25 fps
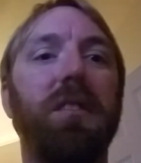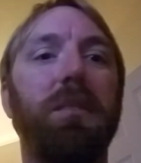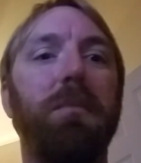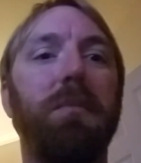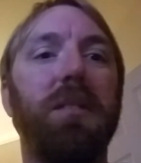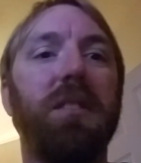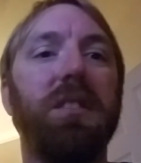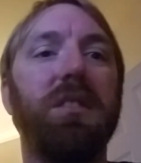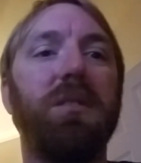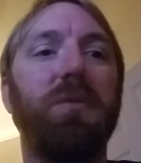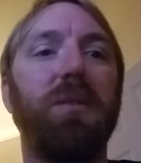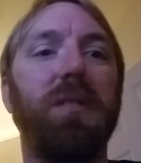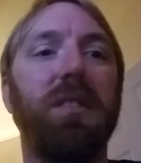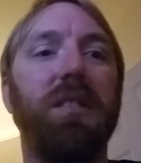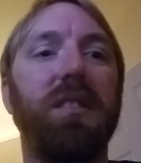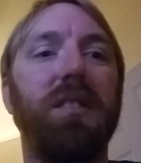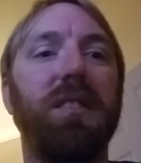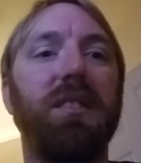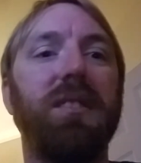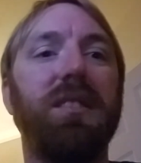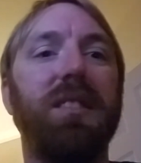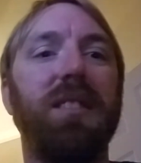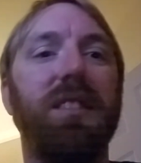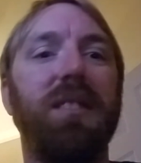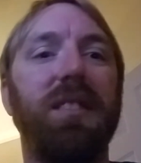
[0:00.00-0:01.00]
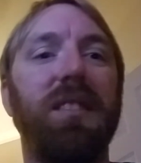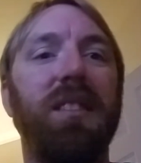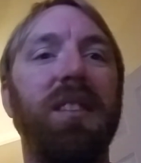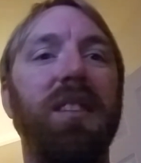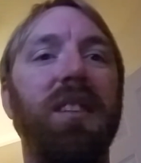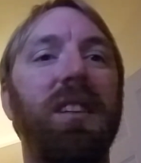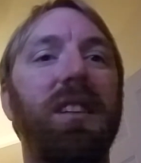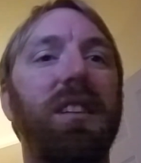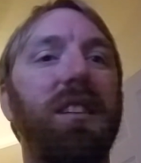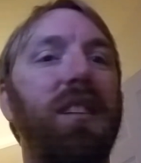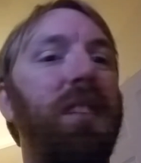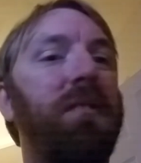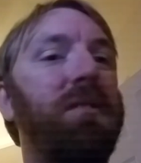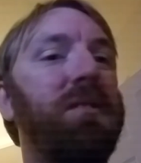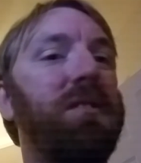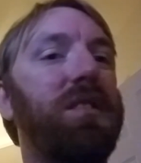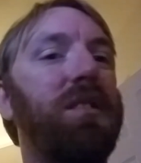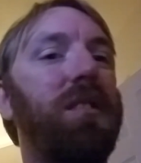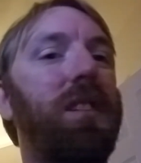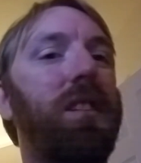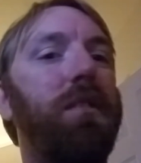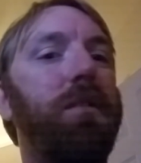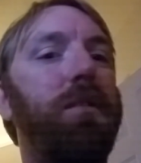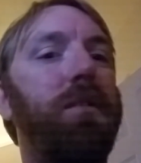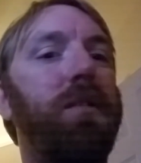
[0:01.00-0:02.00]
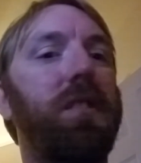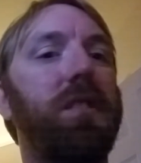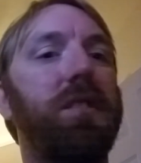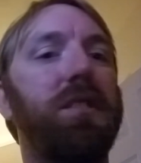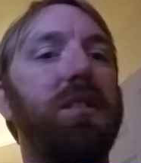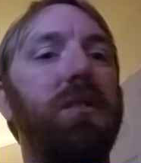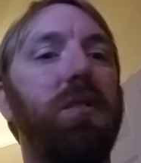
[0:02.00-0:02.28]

the bus with us, and that was a lot of fun.